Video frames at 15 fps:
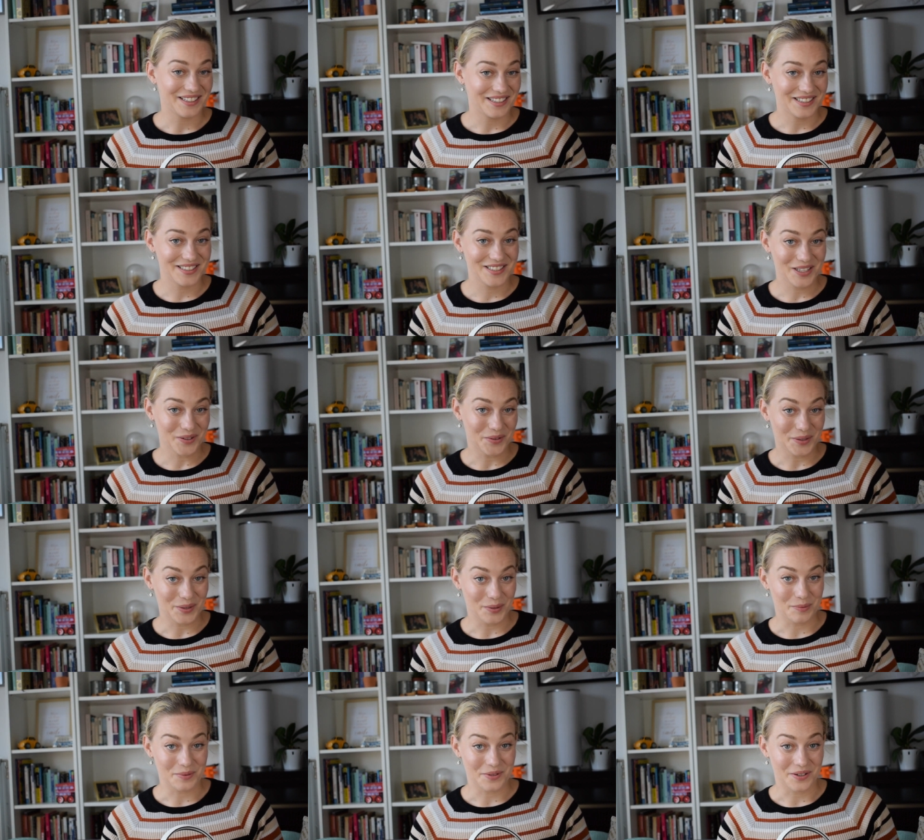let's see what you
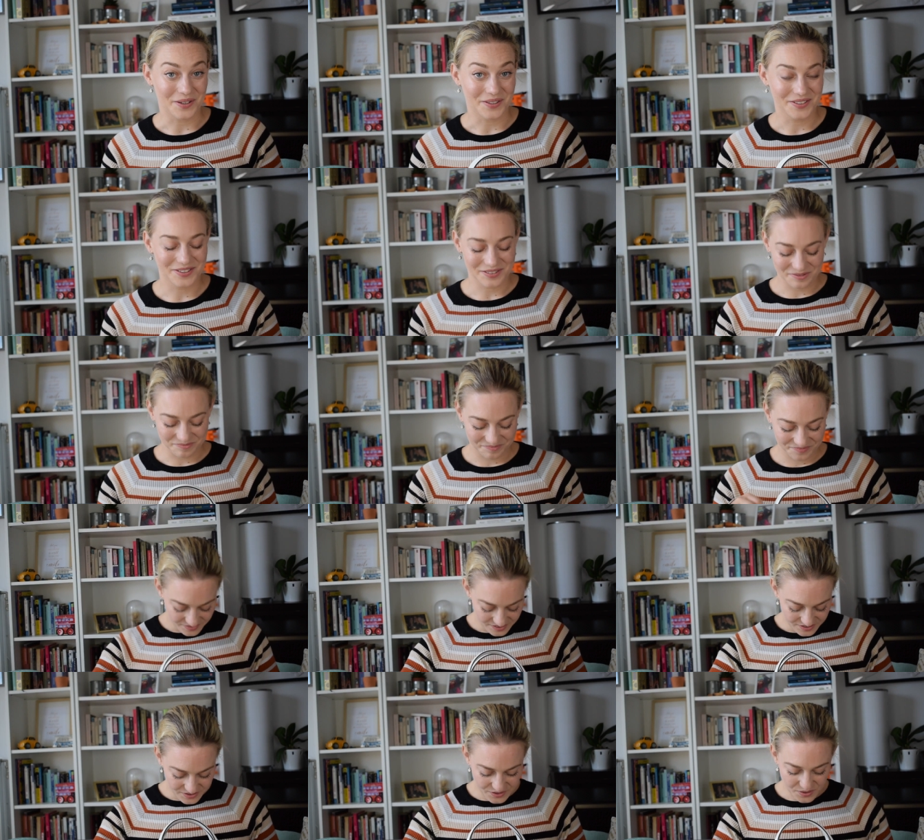come across.
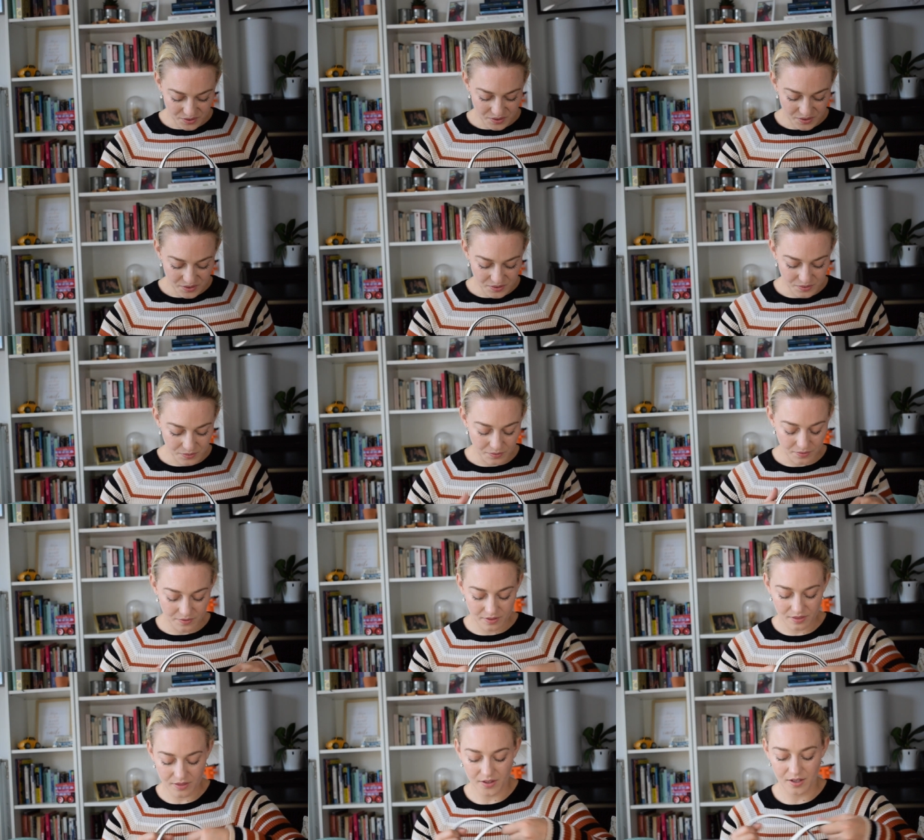So
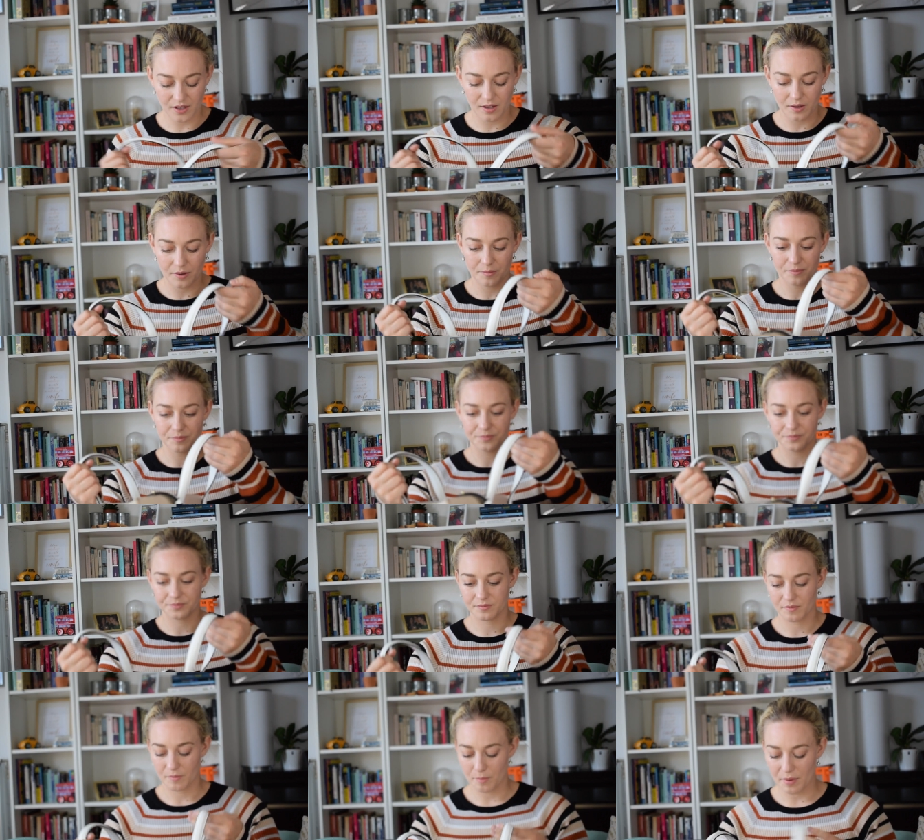the
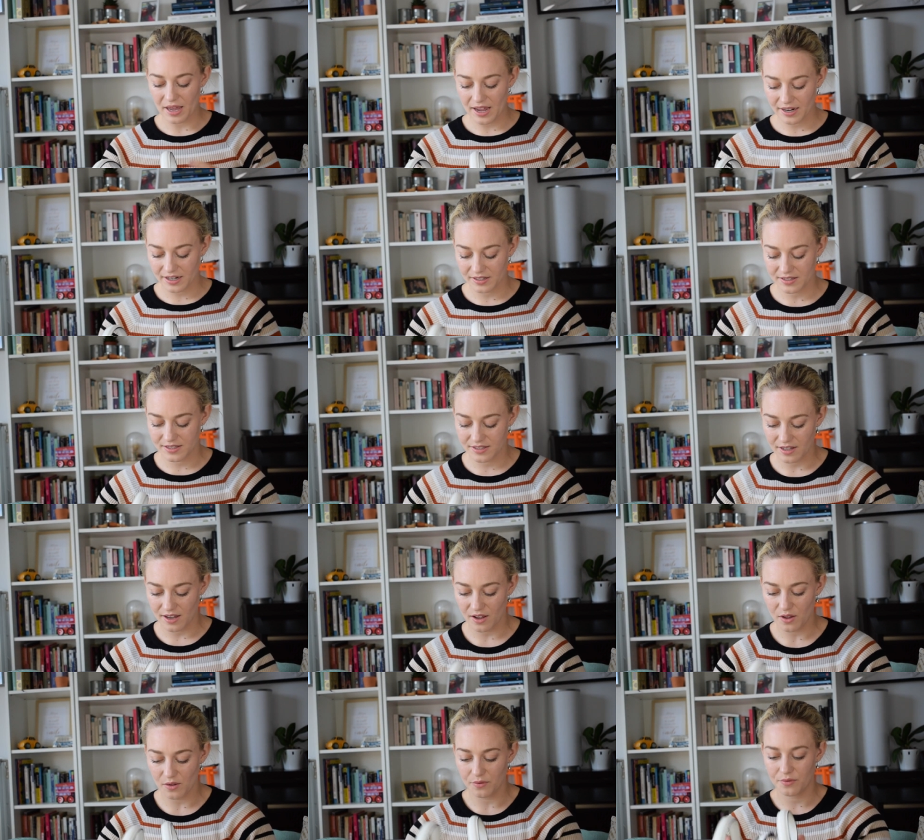bag
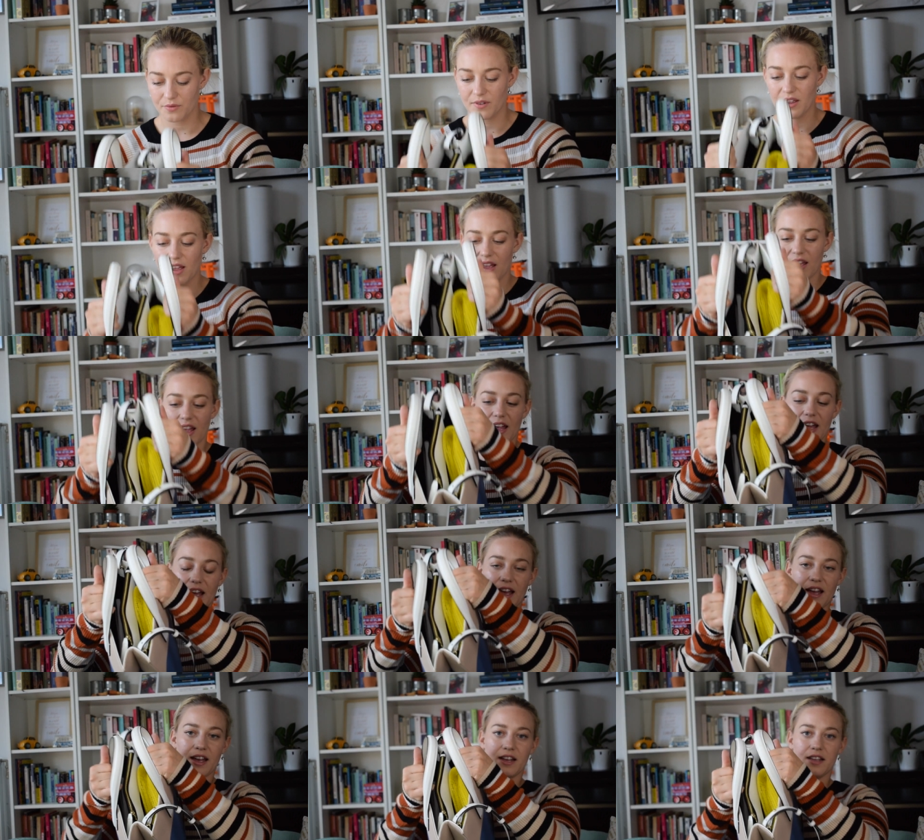itself
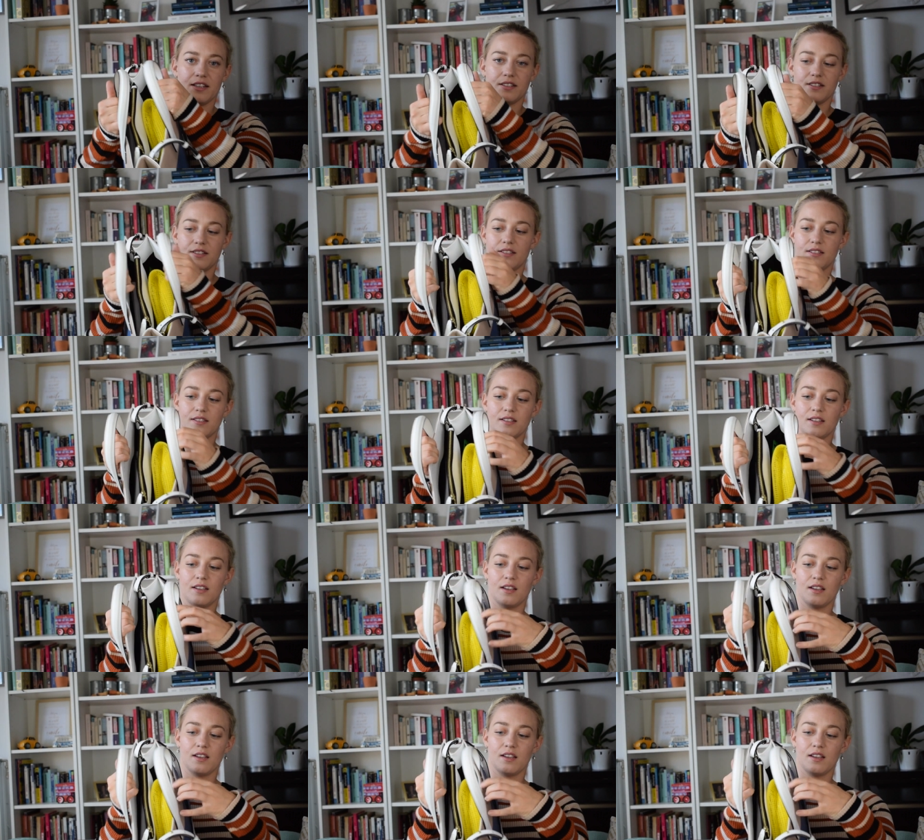has